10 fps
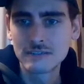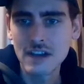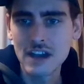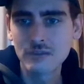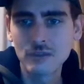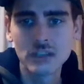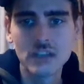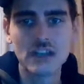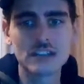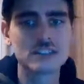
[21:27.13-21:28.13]
5-1
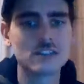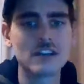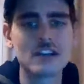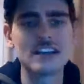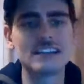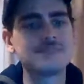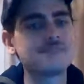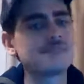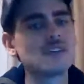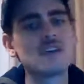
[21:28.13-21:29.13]
loss. So, yeah,
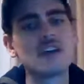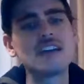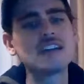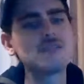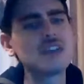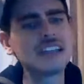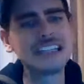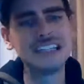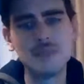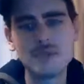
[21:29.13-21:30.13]
he's been a
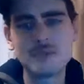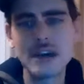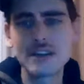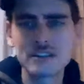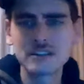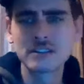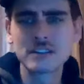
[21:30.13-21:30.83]
little bit better